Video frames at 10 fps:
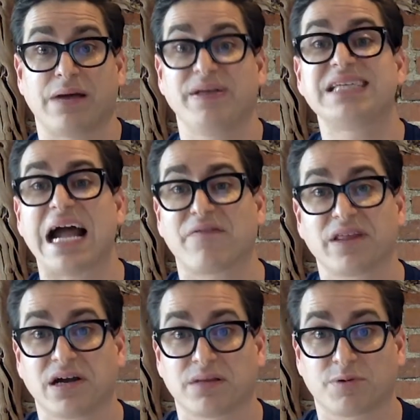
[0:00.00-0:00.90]
That means
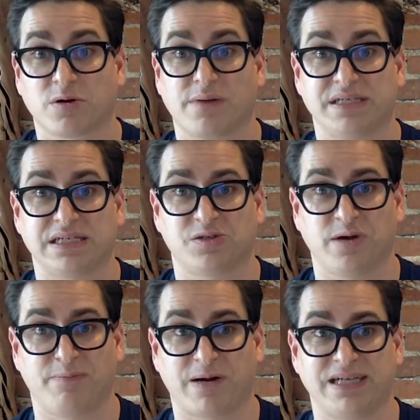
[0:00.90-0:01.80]
everything on the program is such a
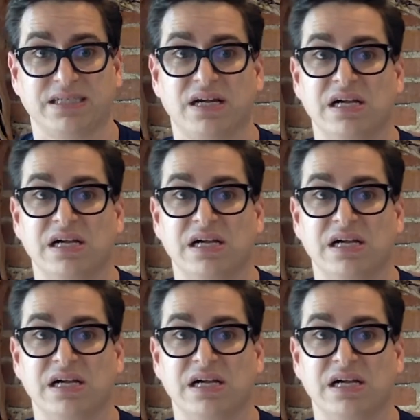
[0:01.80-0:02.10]
great price.